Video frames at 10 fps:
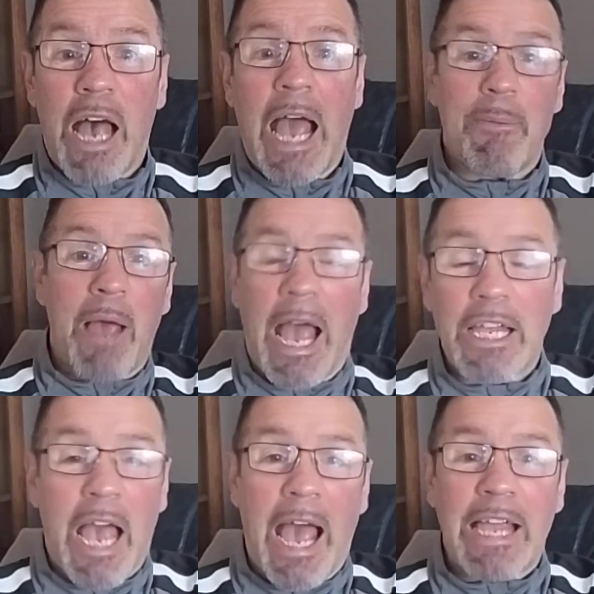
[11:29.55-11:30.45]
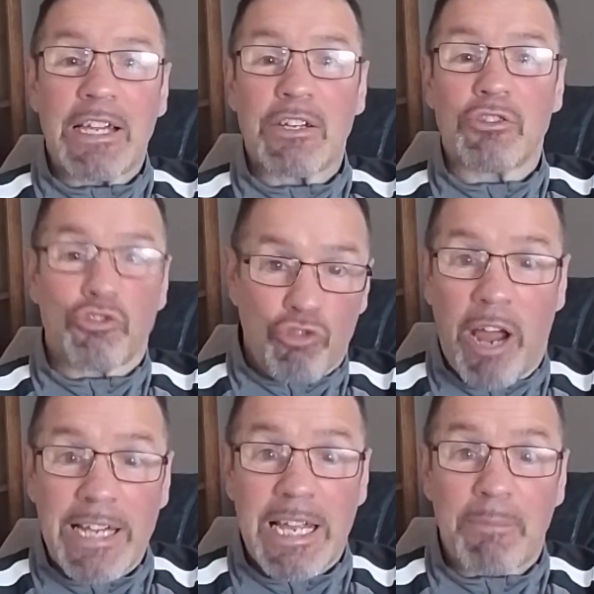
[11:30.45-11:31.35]
I
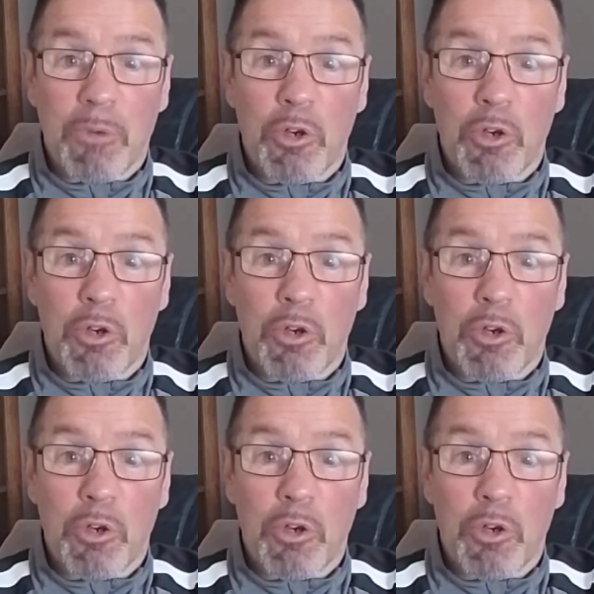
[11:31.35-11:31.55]
tried them